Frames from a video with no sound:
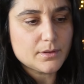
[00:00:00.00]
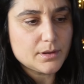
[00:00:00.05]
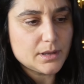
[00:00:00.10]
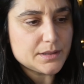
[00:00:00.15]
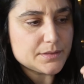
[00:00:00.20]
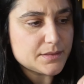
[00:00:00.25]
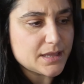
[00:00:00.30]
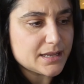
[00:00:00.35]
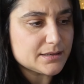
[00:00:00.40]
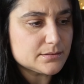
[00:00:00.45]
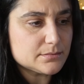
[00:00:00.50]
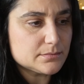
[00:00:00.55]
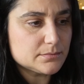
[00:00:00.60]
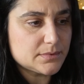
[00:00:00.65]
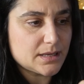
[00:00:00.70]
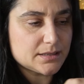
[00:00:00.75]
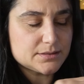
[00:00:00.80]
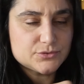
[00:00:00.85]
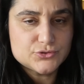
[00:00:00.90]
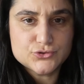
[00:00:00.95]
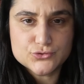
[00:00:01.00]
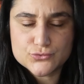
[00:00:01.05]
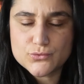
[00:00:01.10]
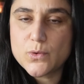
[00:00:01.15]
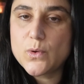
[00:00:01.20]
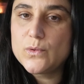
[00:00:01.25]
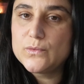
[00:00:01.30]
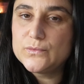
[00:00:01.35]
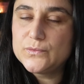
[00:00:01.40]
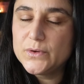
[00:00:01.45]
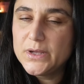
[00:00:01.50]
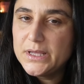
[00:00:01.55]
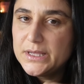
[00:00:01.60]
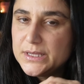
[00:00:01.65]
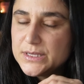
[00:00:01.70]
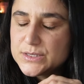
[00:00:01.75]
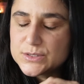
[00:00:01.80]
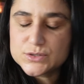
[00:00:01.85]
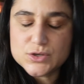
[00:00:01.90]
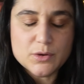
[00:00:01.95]
And that drove
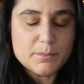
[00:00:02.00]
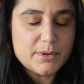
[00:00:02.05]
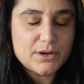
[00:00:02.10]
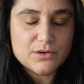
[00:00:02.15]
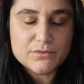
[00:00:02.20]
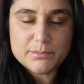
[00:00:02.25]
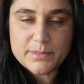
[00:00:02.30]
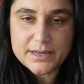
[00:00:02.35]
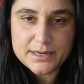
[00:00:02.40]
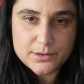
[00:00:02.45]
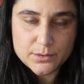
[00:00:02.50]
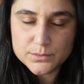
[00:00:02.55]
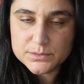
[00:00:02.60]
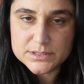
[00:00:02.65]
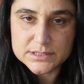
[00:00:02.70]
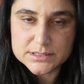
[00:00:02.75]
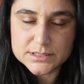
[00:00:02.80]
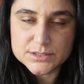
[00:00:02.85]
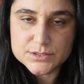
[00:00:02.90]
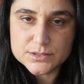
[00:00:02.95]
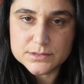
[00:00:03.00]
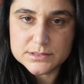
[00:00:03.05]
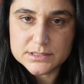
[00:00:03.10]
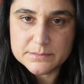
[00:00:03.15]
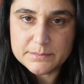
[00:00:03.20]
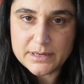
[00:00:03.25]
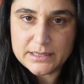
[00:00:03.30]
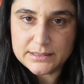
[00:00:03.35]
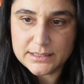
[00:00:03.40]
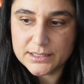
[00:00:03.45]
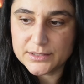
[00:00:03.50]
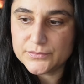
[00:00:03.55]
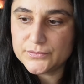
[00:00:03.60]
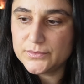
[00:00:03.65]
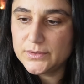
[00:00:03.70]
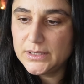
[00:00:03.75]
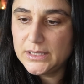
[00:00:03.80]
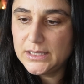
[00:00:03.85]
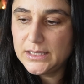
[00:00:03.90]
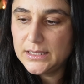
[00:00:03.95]
so many of my own decisions in my life.